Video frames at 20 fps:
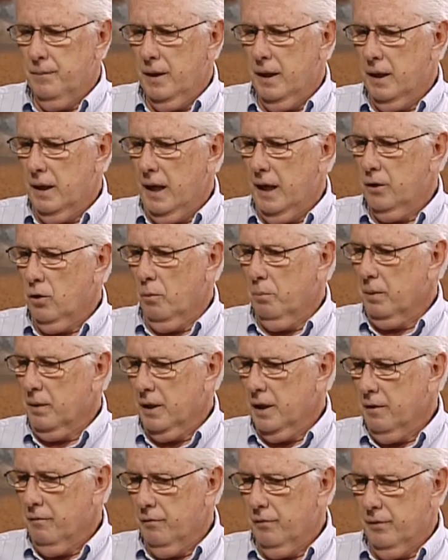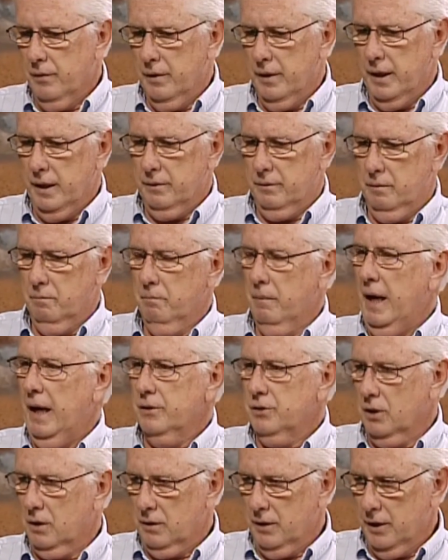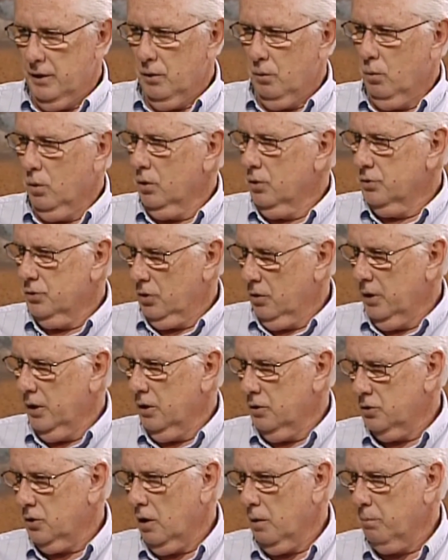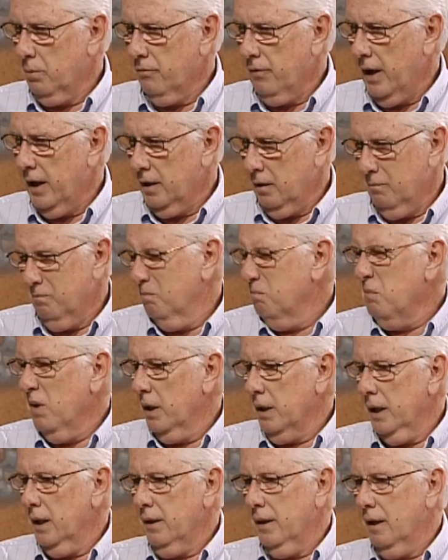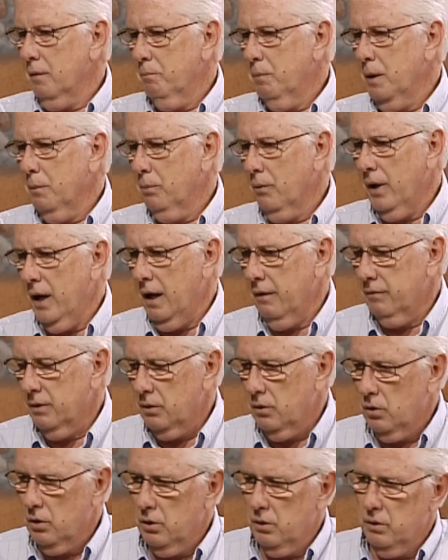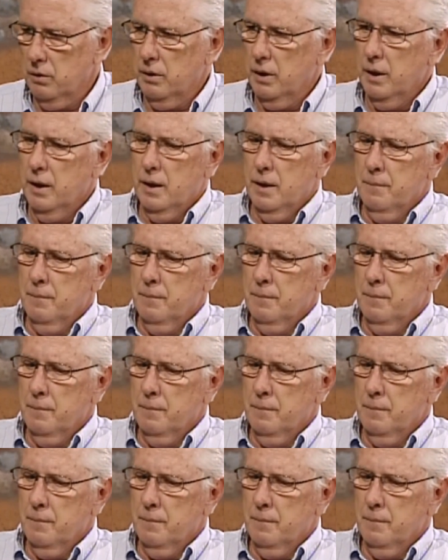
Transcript: And I don't believe that magically the world's going to start providing money that people haven't earned.